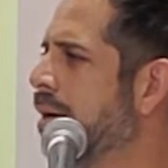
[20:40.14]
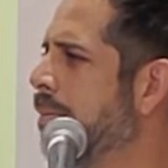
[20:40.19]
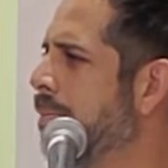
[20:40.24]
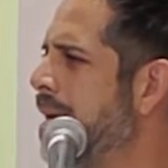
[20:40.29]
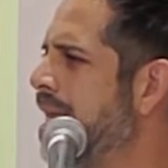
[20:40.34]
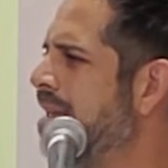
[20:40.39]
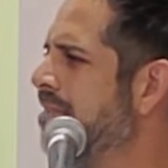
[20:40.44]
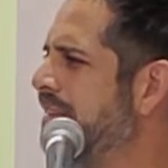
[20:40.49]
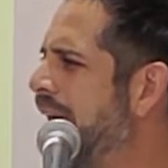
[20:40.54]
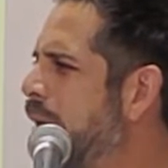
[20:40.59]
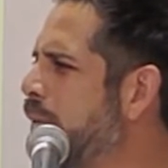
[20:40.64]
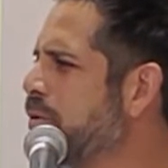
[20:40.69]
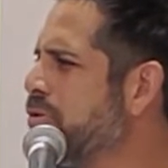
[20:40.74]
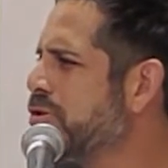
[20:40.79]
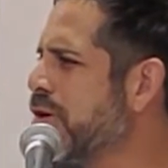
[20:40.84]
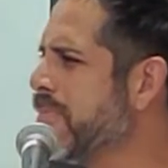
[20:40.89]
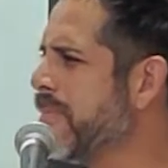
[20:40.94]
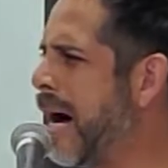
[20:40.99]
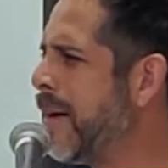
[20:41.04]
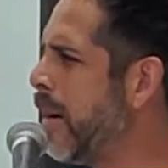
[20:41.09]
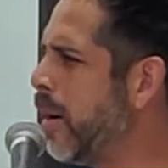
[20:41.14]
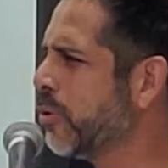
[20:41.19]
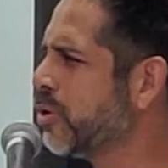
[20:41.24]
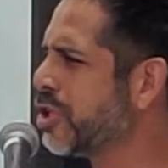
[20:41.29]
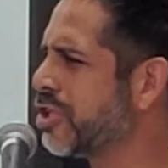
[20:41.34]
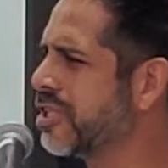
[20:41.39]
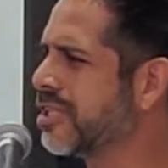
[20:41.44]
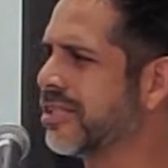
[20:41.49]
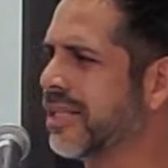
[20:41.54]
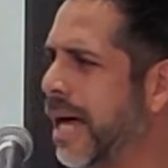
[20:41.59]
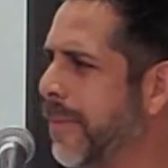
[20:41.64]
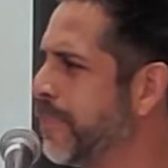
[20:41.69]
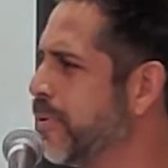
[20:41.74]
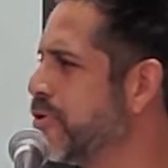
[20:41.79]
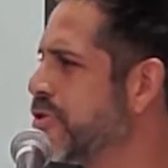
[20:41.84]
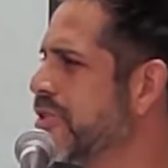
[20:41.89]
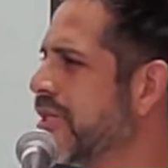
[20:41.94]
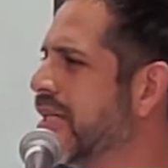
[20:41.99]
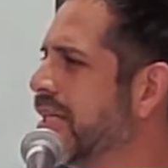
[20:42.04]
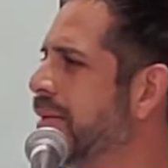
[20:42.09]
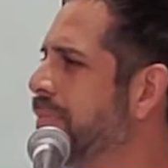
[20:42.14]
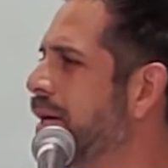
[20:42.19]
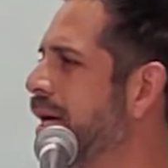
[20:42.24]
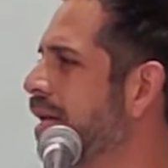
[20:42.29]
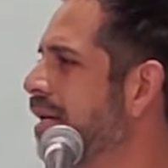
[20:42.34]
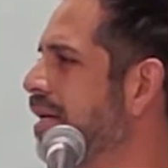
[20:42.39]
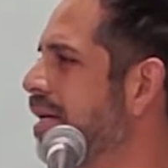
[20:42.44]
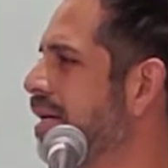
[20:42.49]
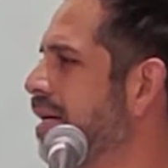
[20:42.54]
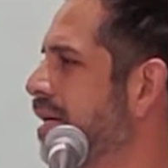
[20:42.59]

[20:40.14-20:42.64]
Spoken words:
Man, if I was your mom, I would just slap you silly, man.